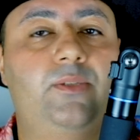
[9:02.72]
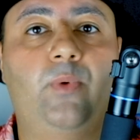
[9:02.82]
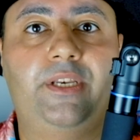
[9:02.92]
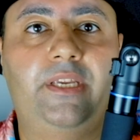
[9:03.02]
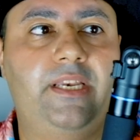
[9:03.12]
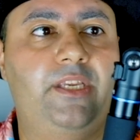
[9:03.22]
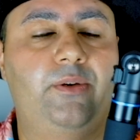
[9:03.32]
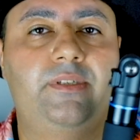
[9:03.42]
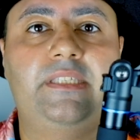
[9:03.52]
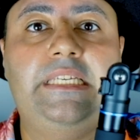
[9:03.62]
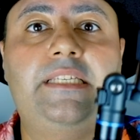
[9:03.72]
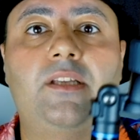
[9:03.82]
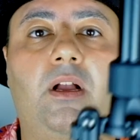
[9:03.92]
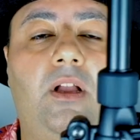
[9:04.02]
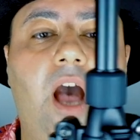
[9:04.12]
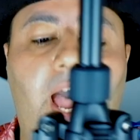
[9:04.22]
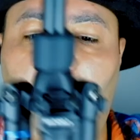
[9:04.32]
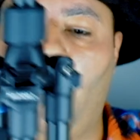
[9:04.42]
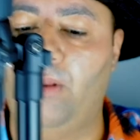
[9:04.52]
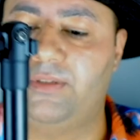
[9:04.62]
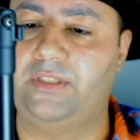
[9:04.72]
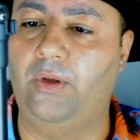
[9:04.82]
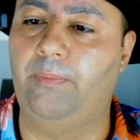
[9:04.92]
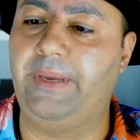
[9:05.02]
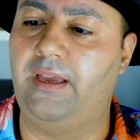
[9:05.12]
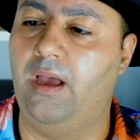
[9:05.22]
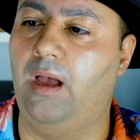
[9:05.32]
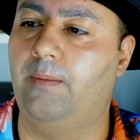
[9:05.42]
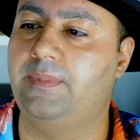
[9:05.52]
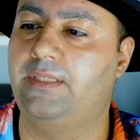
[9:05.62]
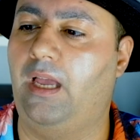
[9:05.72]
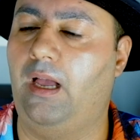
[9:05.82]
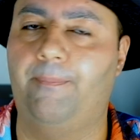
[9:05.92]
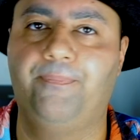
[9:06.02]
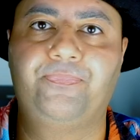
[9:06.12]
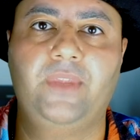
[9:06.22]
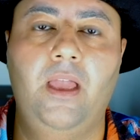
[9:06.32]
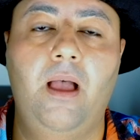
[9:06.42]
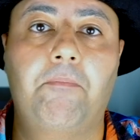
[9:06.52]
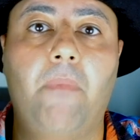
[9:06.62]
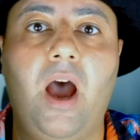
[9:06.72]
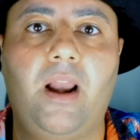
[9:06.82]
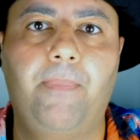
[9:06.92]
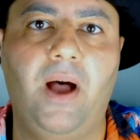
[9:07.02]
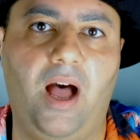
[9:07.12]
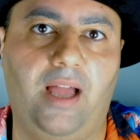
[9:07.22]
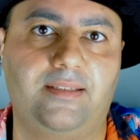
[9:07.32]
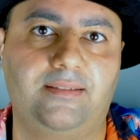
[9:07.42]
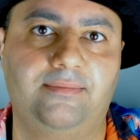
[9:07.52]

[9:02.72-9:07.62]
is what you can use. This guy also becomes monopod.